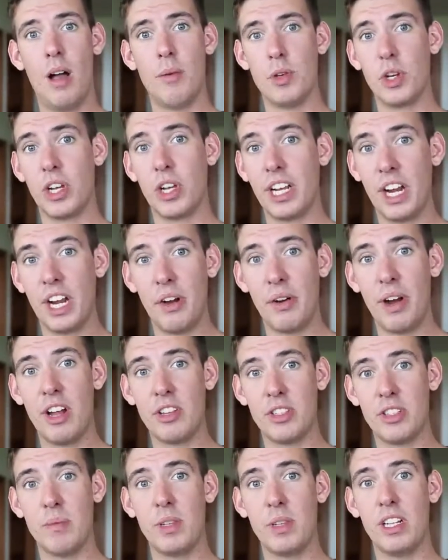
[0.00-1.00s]
You can carry
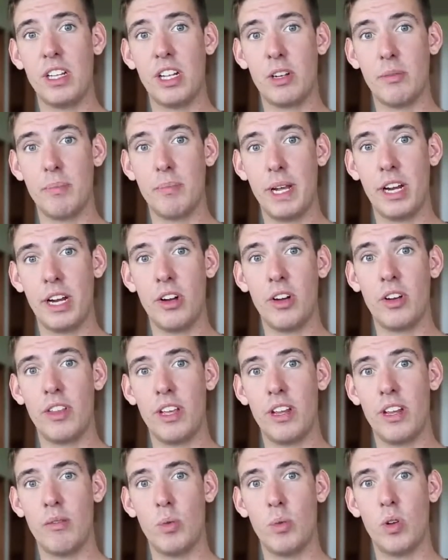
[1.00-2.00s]
around something a little bigger
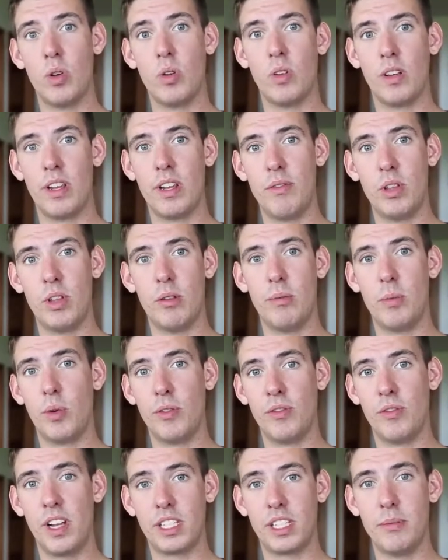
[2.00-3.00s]
that will give you a little more
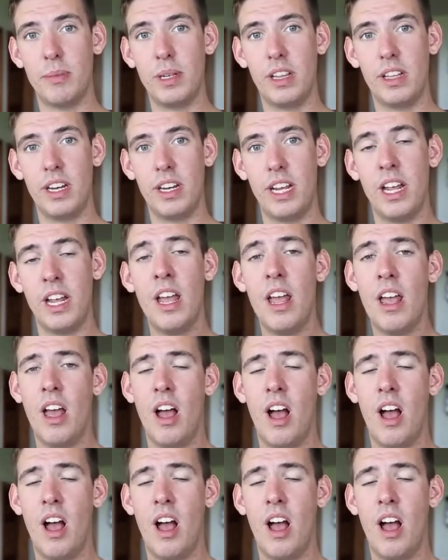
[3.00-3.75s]
flexibility.